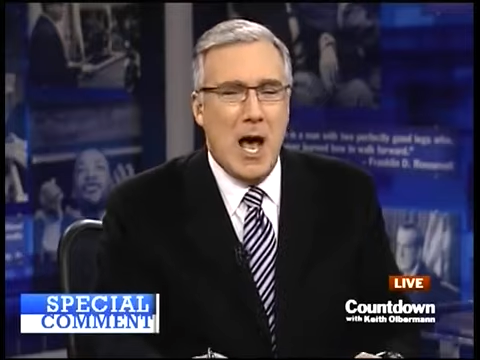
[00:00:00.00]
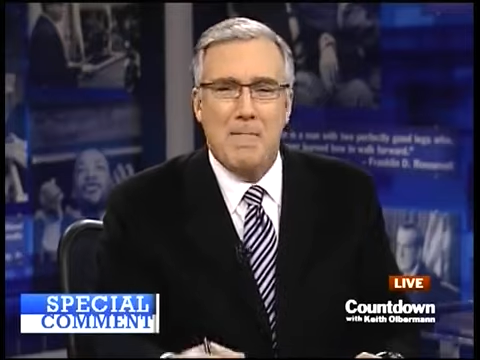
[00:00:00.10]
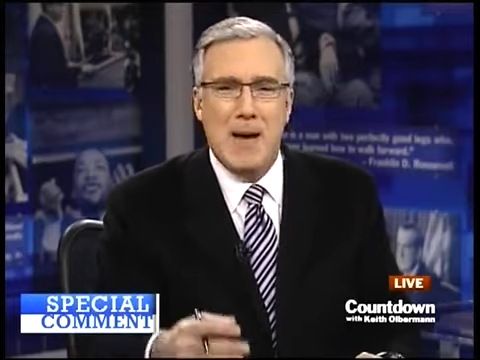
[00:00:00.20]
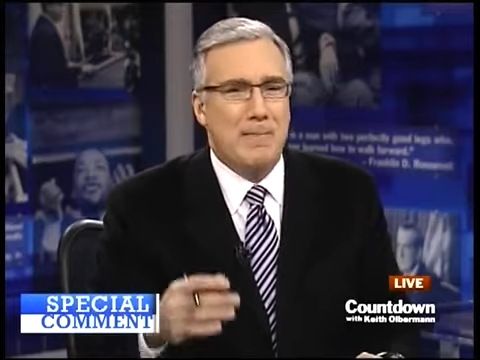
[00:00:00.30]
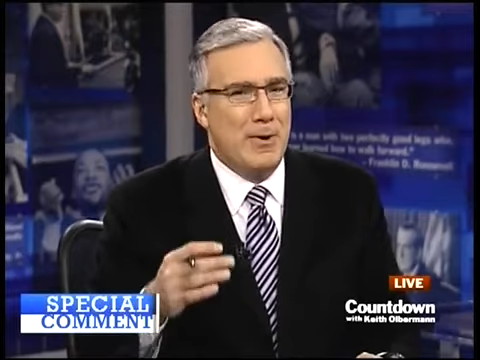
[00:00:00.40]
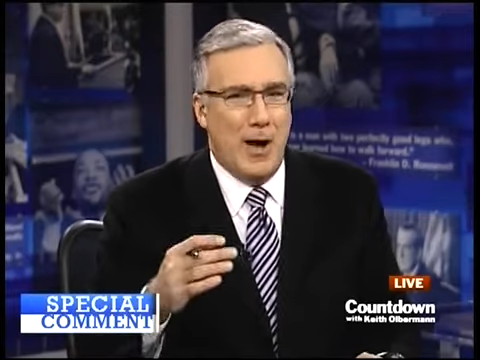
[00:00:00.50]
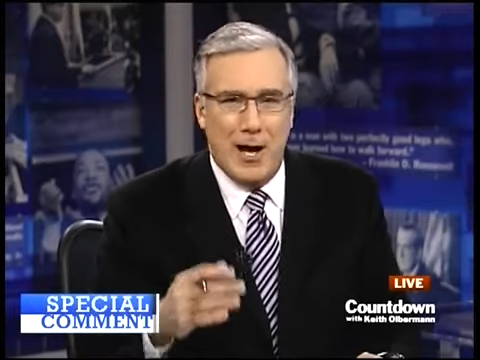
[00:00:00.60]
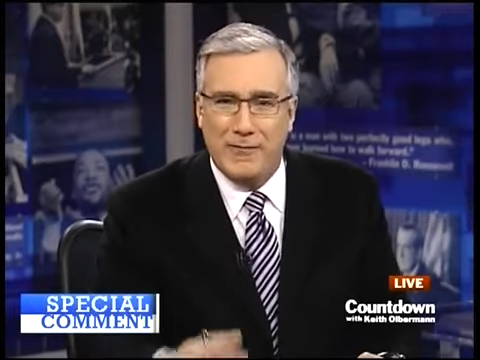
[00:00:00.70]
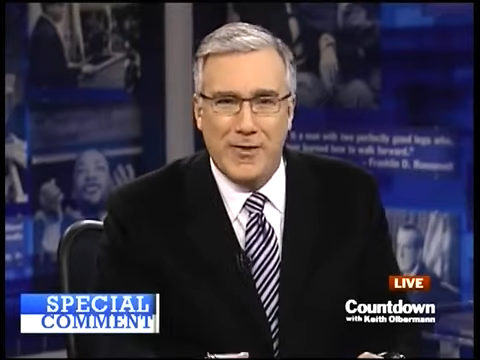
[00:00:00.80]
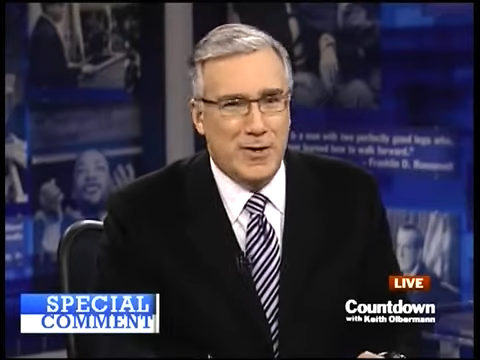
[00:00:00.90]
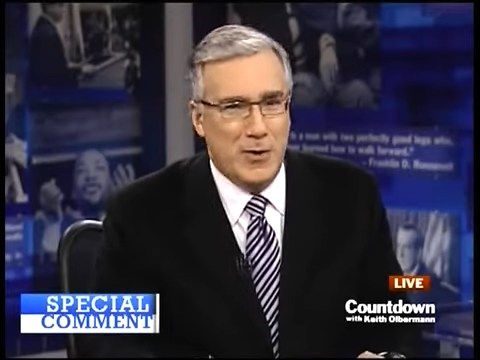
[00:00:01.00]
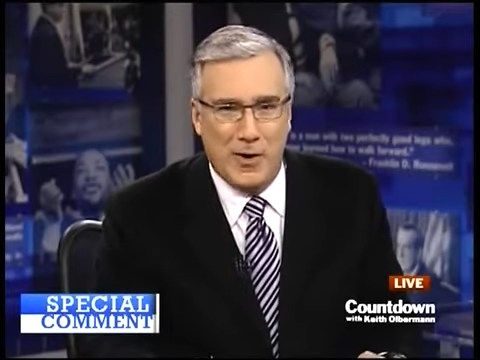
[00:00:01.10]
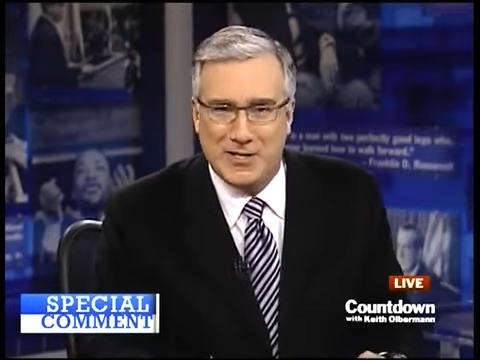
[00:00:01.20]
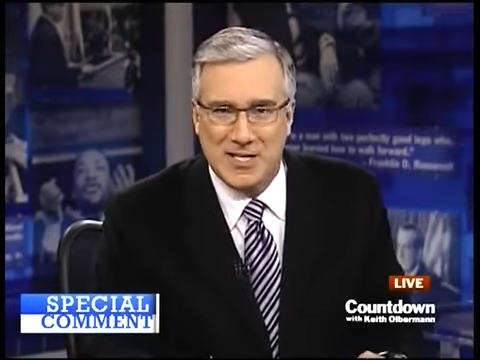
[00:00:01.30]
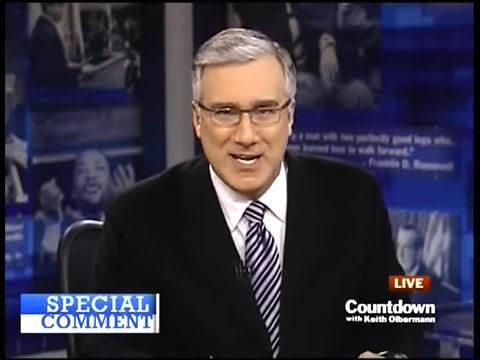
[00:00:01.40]
a member of the New
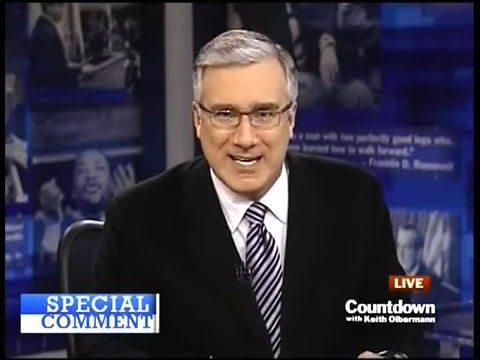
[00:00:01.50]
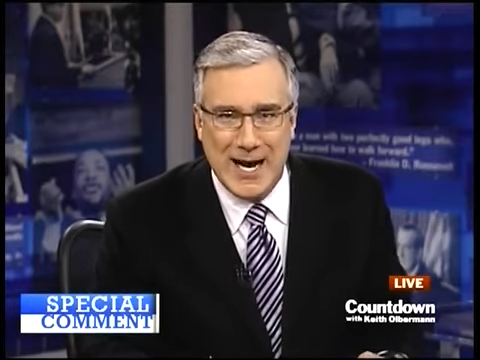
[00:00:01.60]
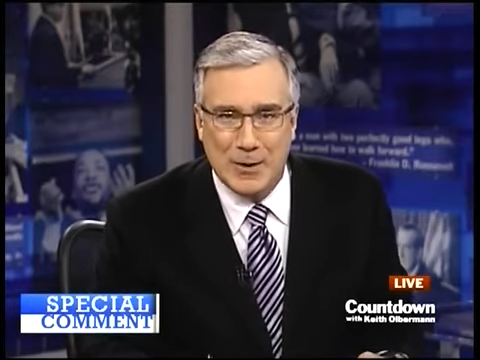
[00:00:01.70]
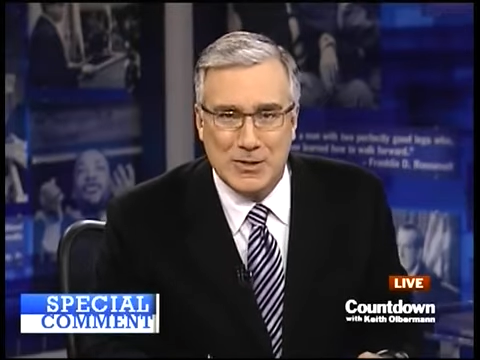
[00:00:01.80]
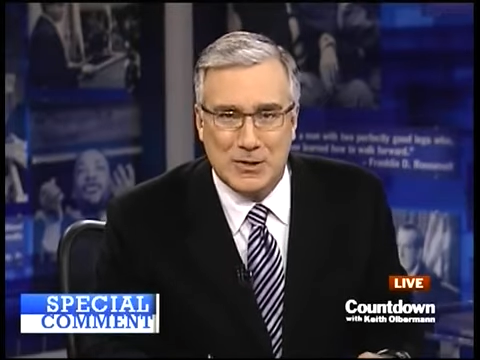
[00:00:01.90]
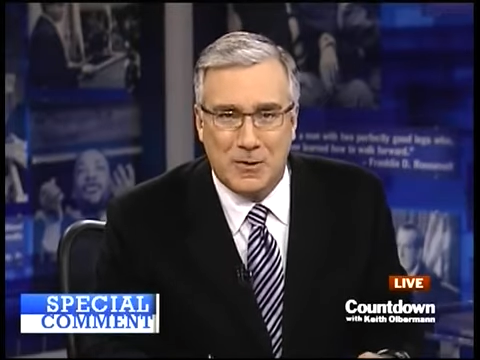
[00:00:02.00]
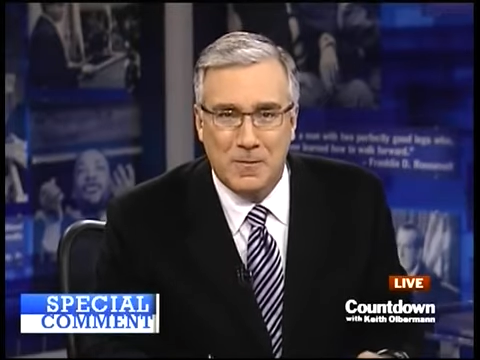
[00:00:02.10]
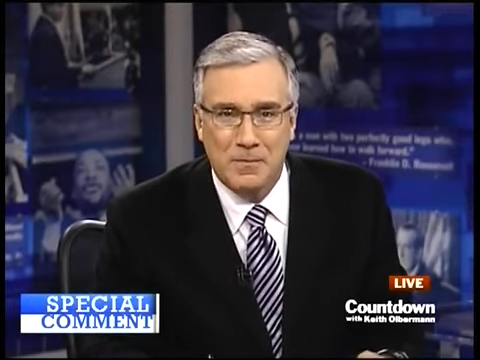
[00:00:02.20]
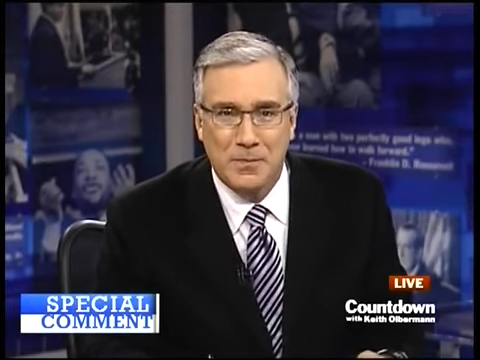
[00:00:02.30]
York City Council?